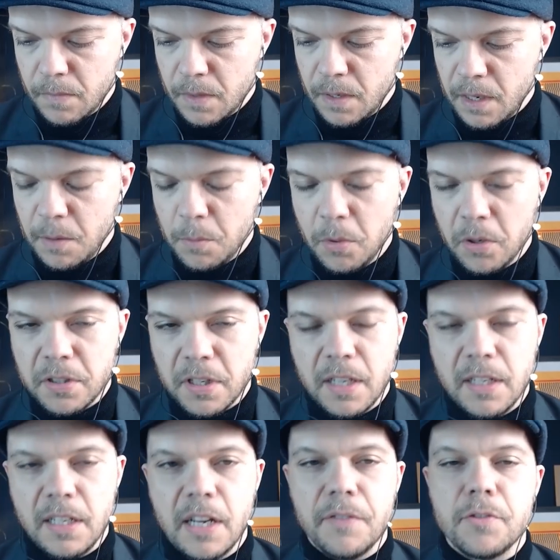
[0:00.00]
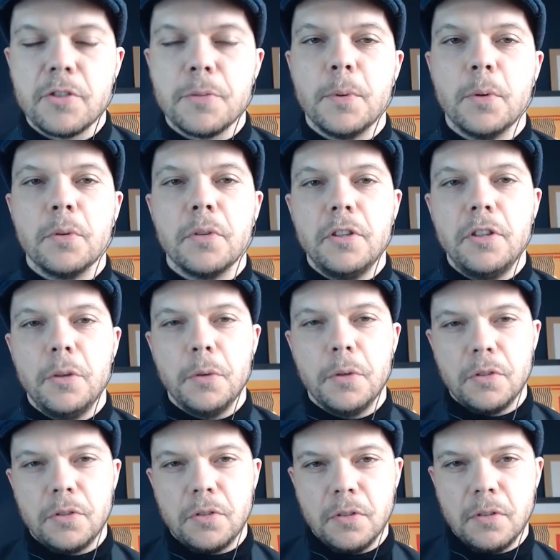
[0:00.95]
And was it inevitable that you were
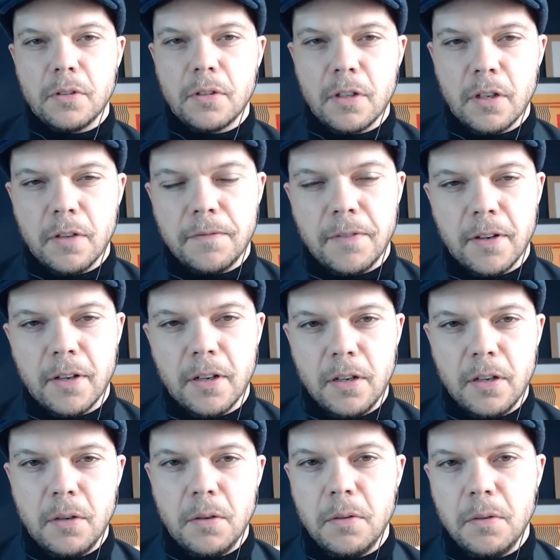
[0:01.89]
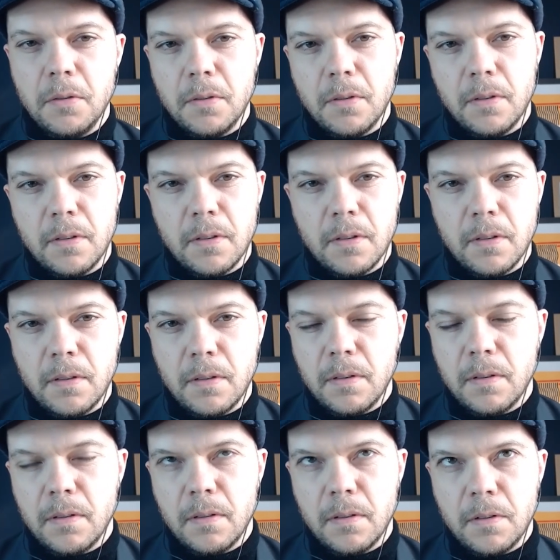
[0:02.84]
going to follow
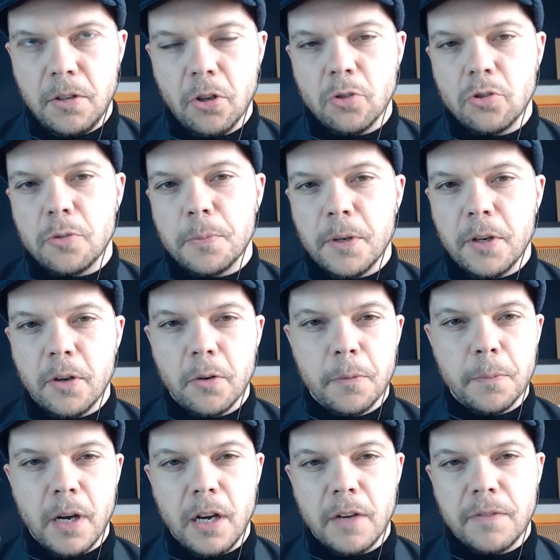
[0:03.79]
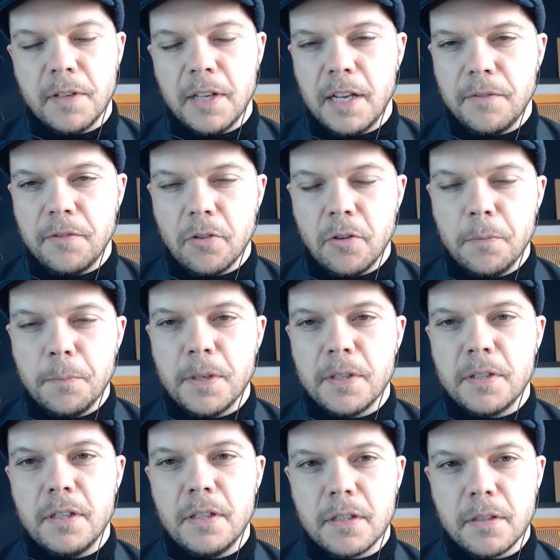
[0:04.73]
the entrepreneurial path and have your own
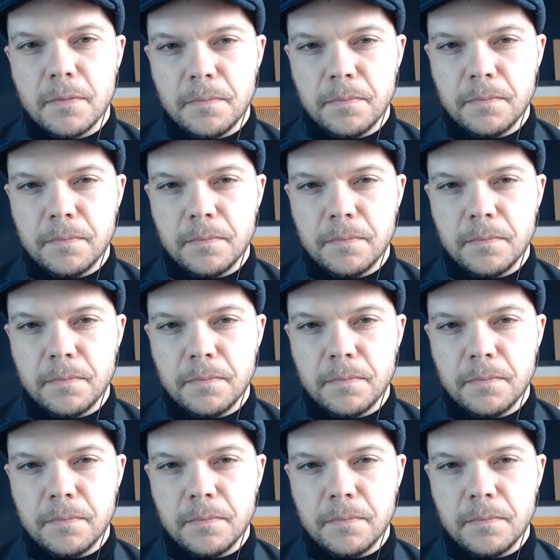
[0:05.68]
business?